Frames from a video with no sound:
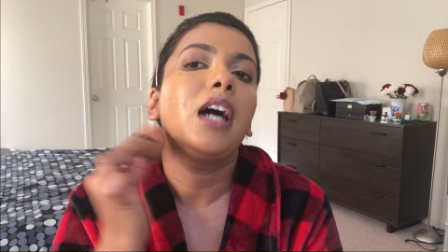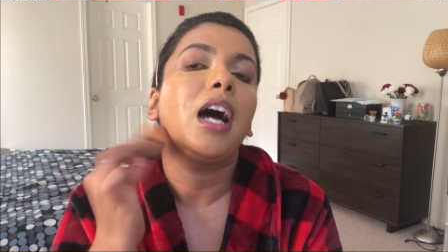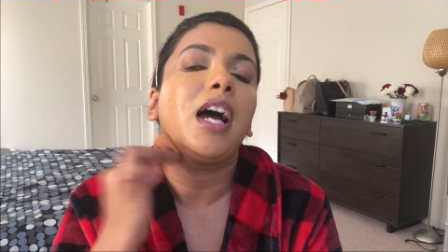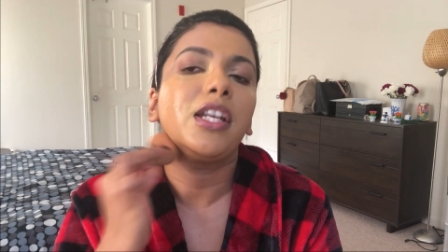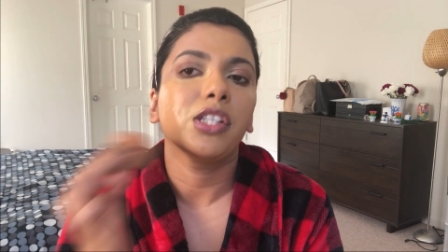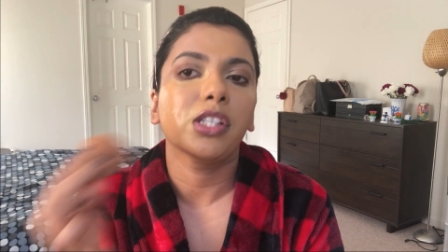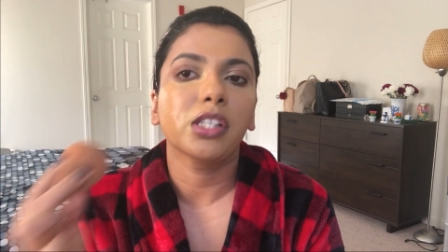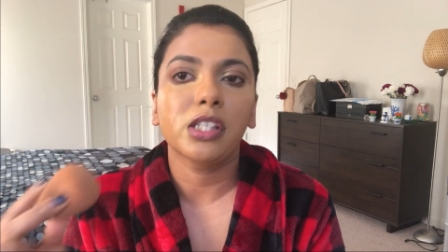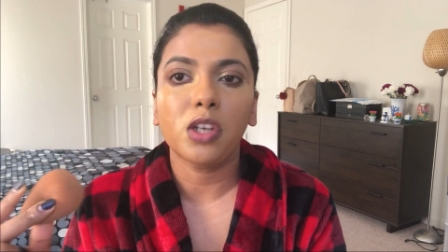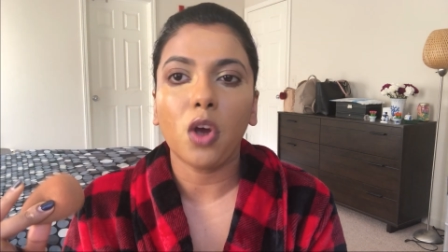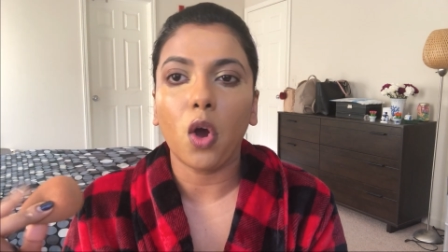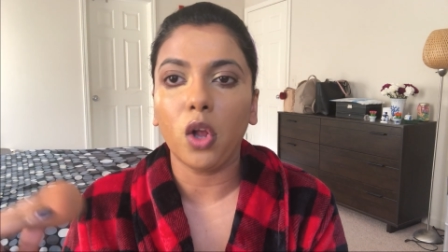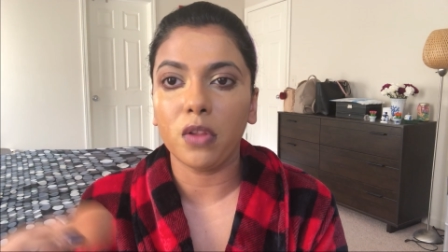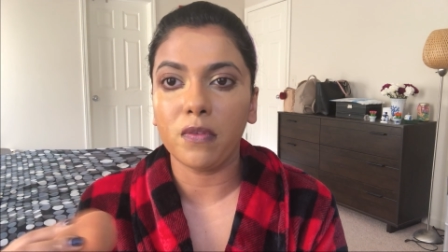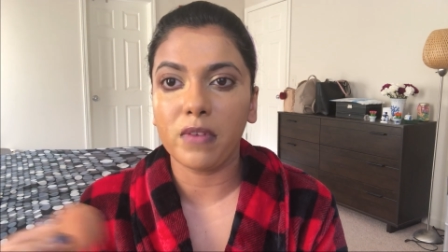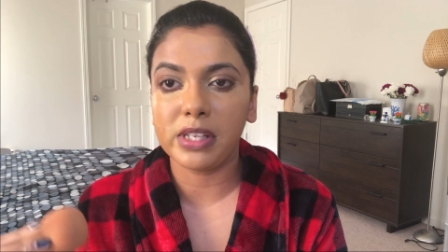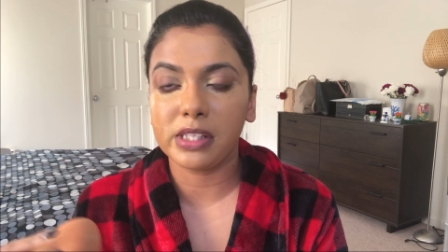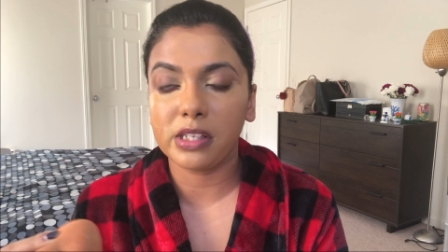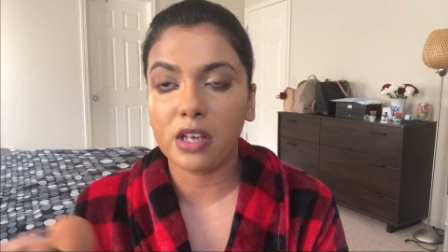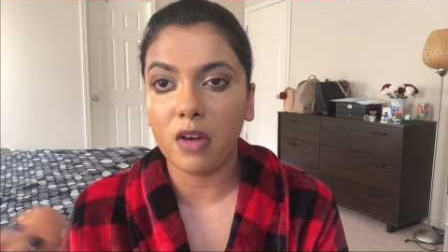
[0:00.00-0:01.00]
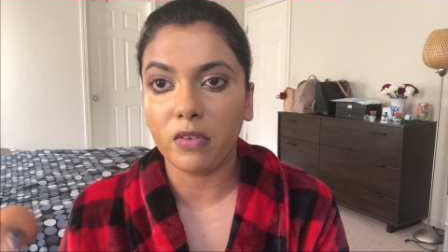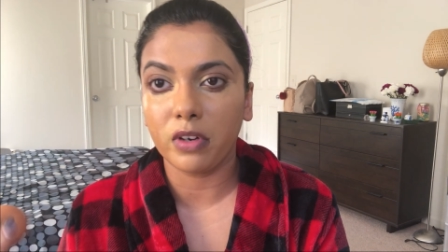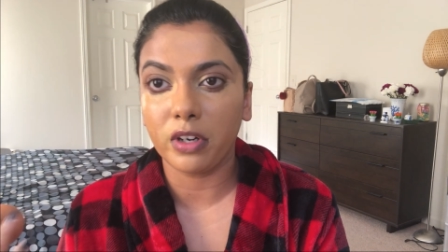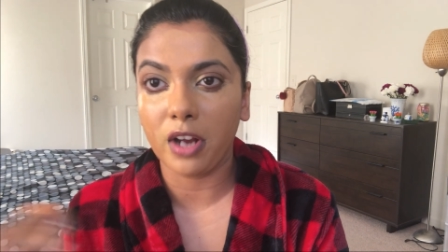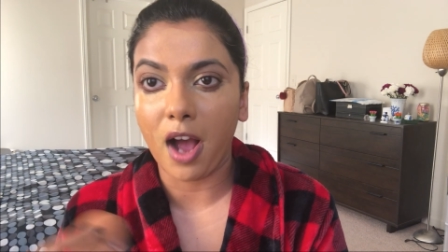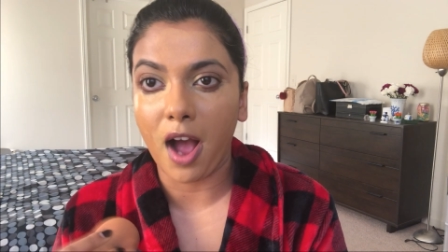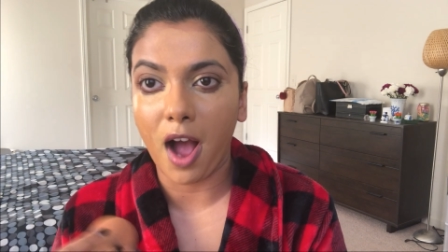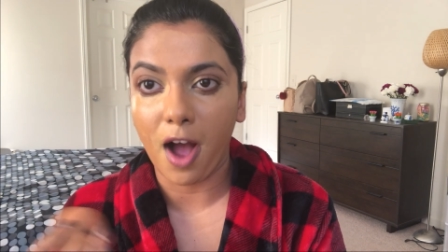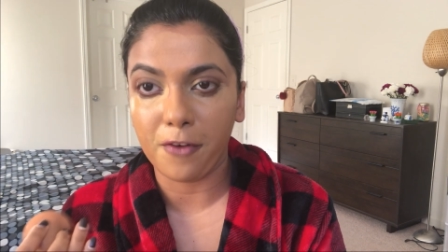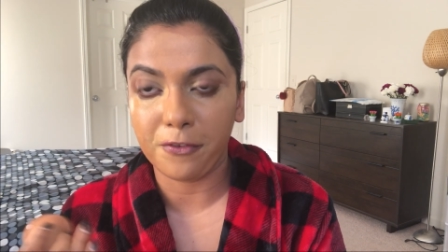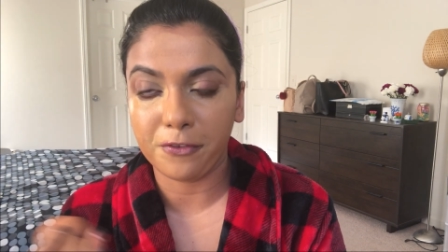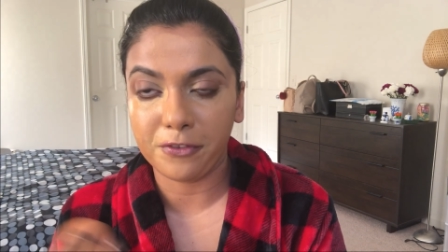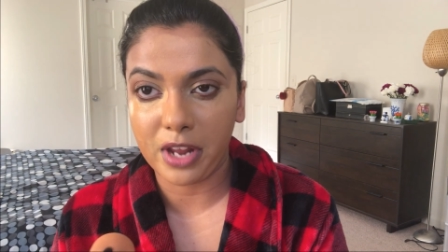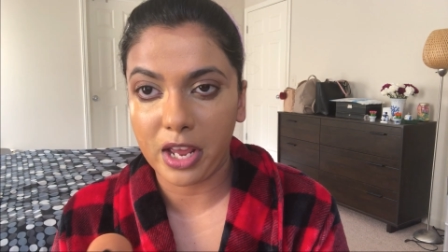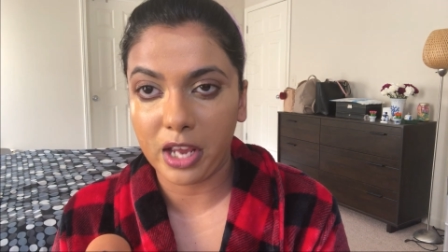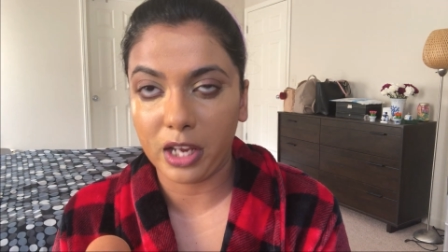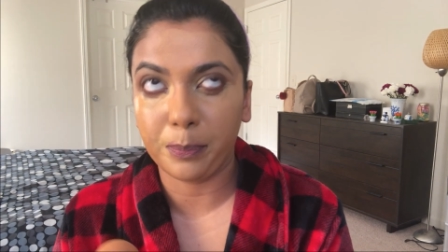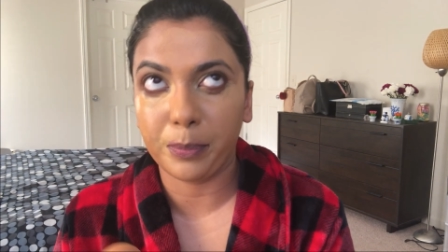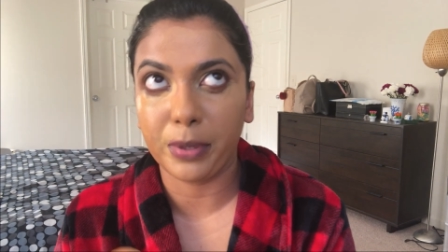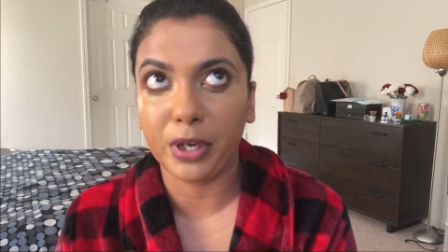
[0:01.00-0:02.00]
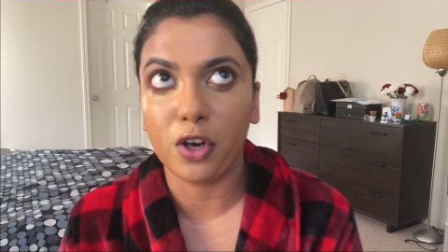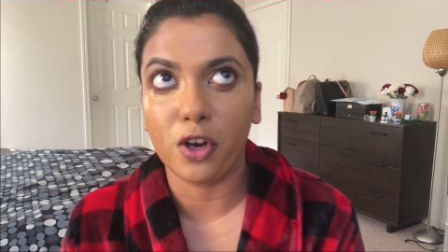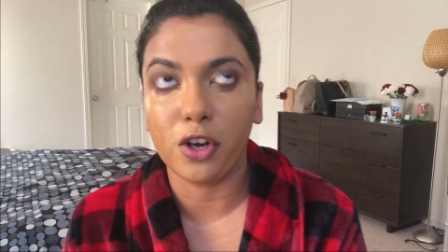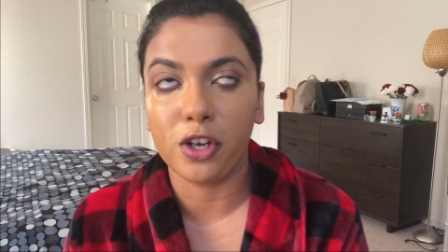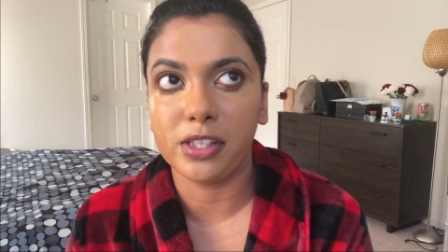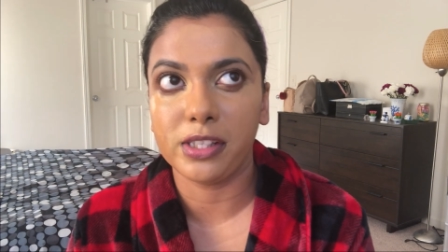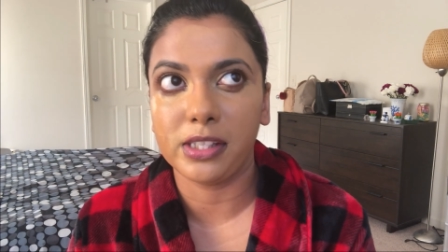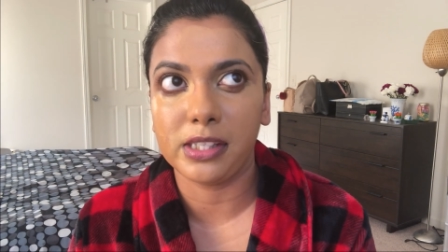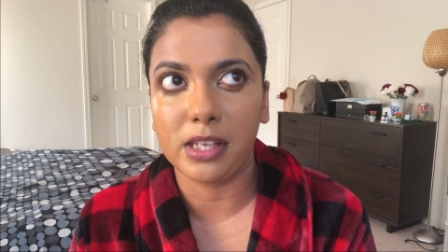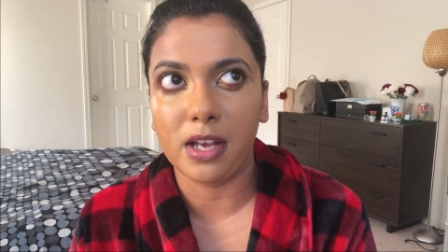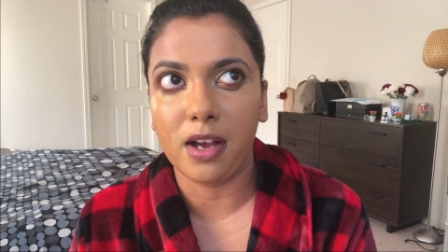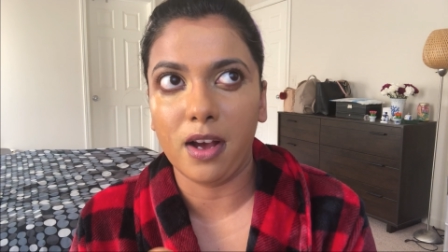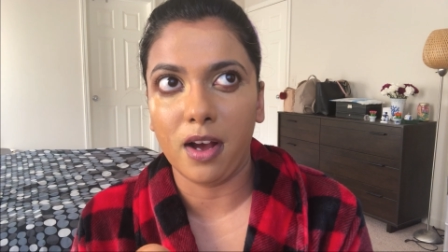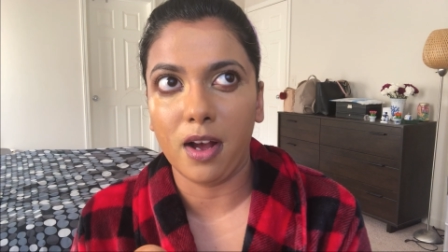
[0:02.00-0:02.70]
I just always cover half neck because